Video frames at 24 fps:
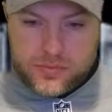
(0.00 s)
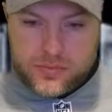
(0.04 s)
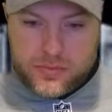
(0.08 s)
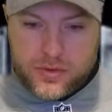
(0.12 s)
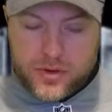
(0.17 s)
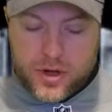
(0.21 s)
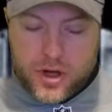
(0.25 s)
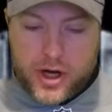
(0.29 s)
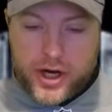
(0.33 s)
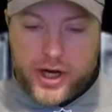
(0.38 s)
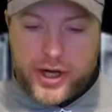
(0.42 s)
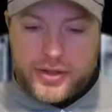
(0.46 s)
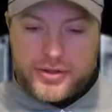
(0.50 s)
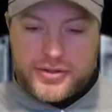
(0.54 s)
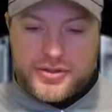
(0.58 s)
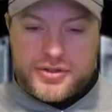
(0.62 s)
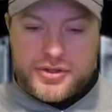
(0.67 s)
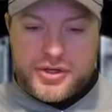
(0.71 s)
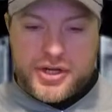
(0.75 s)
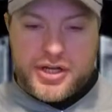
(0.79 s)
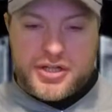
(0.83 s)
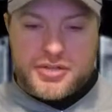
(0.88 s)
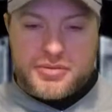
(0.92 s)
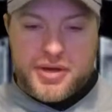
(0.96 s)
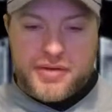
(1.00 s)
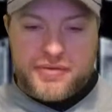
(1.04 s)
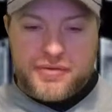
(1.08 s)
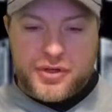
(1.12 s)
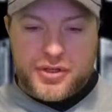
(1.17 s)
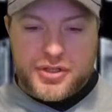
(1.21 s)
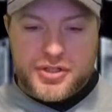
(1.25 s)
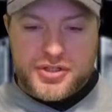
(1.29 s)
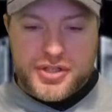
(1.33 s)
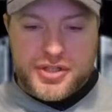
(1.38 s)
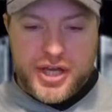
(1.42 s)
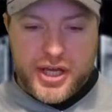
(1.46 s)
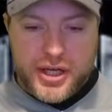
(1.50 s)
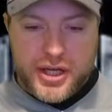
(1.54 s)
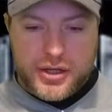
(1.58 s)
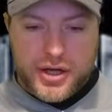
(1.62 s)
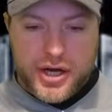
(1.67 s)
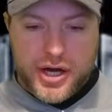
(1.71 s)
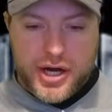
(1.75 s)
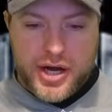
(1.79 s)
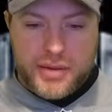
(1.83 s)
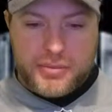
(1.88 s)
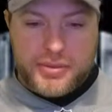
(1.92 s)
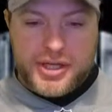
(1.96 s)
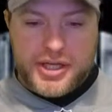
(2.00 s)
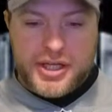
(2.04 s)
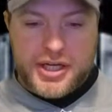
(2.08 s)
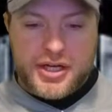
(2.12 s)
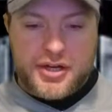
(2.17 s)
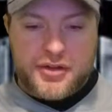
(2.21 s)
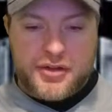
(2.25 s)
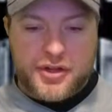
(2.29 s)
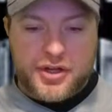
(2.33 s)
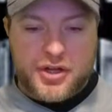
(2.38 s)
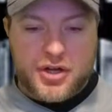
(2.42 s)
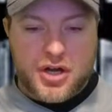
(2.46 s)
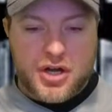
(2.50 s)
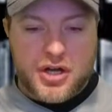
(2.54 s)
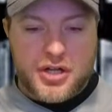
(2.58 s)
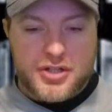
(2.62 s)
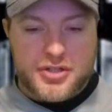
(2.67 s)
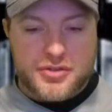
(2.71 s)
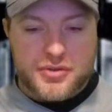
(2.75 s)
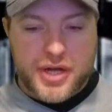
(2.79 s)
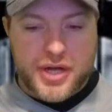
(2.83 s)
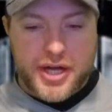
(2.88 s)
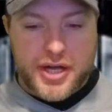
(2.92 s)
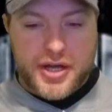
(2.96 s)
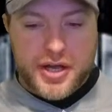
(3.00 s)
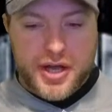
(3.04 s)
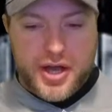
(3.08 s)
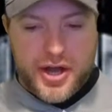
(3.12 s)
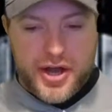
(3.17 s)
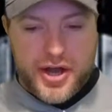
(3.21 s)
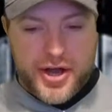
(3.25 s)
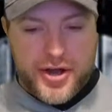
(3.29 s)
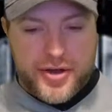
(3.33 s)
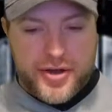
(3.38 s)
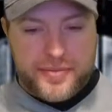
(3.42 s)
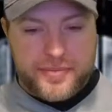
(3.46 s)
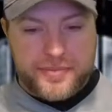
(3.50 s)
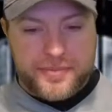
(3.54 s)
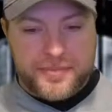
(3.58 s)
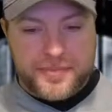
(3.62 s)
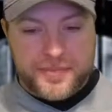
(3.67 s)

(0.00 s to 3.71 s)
right, so here's my first take. All right, I'm going to get into the cons, right? I'm